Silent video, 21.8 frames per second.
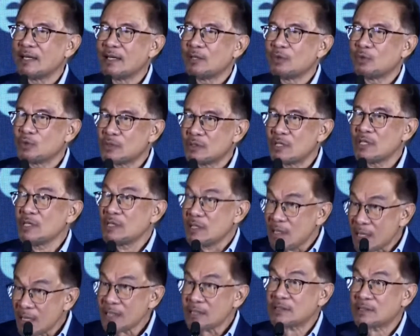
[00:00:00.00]
to say,
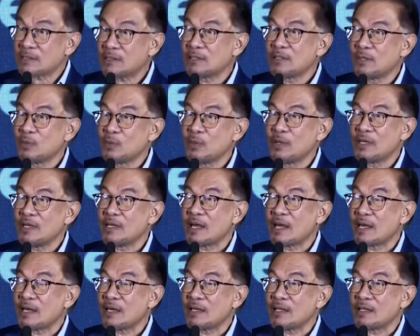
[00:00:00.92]
yes, we
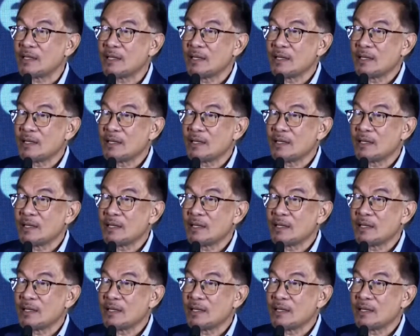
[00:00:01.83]
inherit